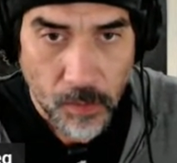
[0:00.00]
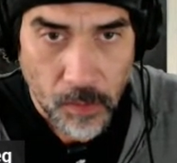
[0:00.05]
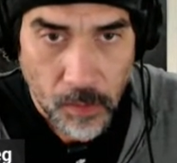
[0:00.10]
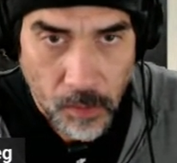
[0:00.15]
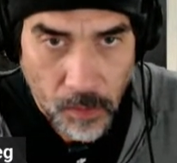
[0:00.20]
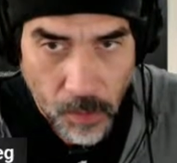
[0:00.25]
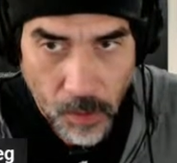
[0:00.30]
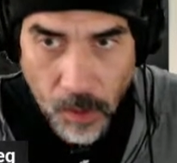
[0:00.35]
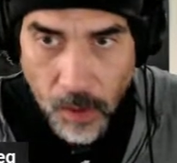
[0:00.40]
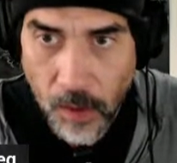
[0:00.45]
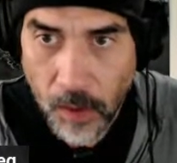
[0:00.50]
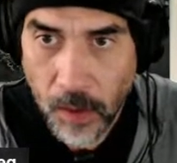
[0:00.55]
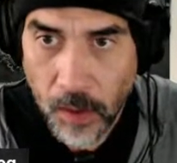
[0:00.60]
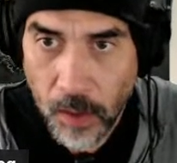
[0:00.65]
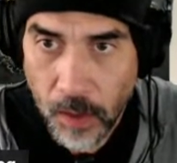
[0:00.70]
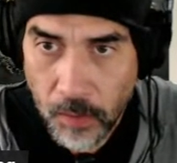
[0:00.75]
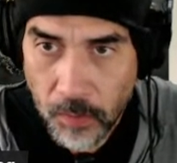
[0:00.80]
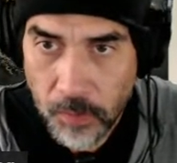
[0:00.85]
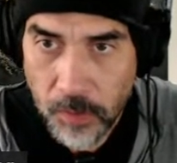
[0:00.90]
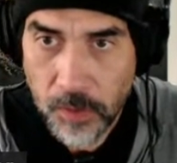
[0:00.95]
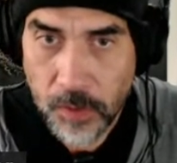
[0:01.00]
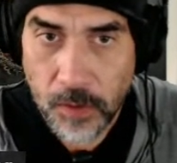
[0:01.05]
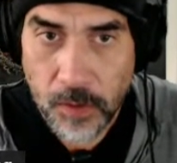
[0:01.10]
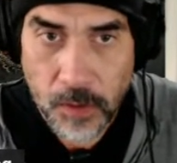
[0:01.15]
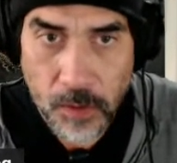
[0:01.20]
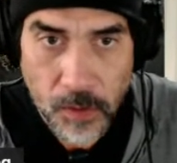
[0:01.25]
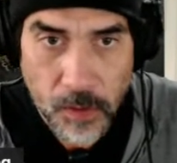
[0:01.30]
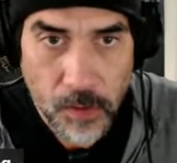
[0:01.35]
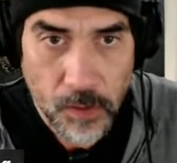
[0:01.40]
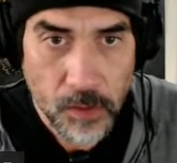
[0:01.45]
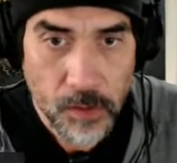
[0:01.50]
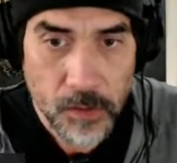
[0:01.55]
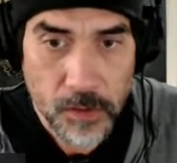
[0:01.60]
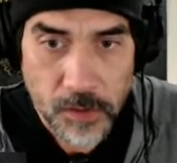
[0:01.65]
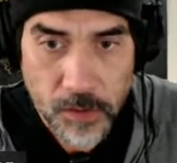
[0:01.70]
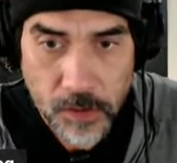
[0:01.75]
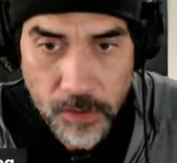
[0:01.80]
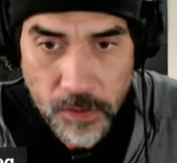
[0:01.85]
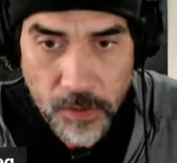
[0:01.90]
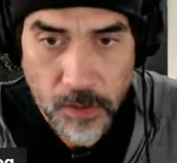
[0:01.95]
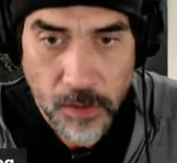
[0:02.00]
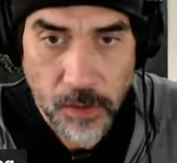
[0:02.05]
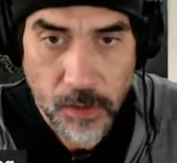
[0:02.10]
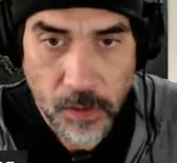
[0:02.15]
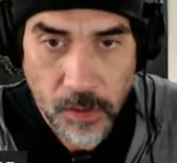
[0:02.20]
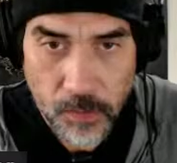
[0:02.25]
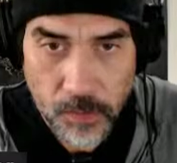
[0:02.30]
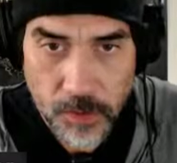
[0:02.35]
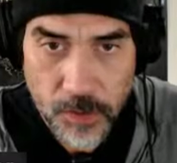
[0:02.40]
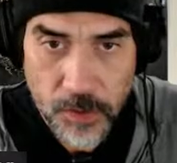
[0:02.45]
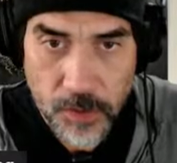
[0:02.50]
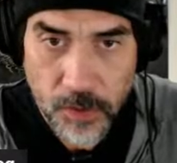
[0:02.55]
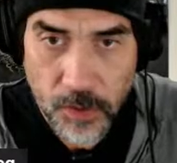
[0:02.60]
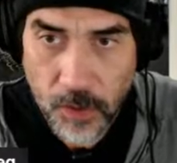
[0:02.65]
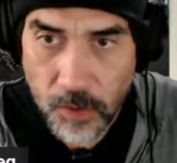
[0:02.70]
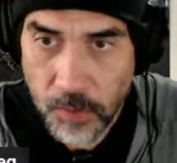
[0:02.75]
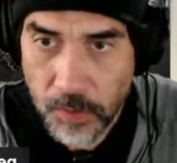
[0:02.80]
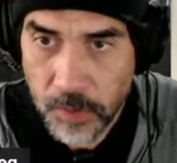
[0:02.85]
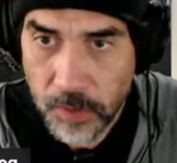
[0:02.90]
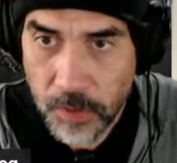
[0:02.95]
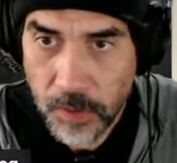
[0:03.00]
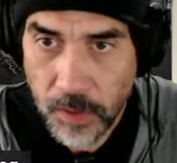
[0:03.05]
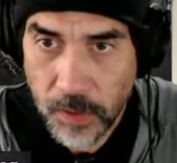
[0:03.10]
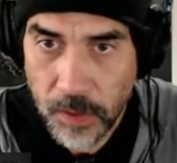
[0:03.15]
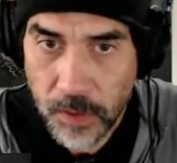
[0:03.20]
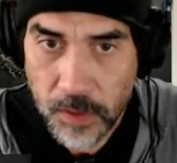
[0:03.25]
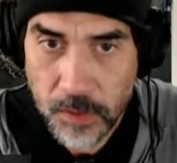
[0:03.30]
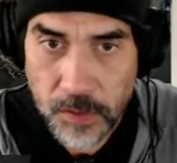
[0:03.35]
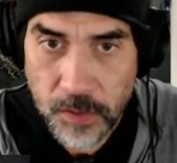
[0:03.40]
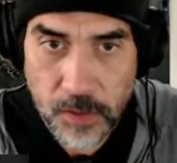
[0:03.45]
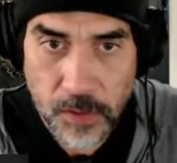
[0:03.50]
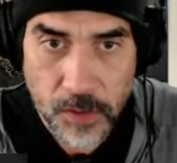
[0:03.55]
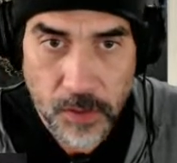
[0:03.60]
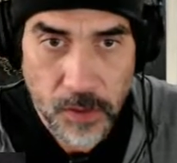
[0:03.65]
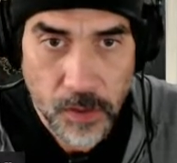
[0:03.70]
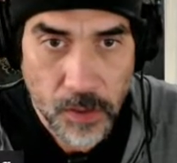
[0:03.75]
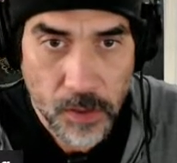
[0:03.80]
All right. Well, let's see. Just go with this.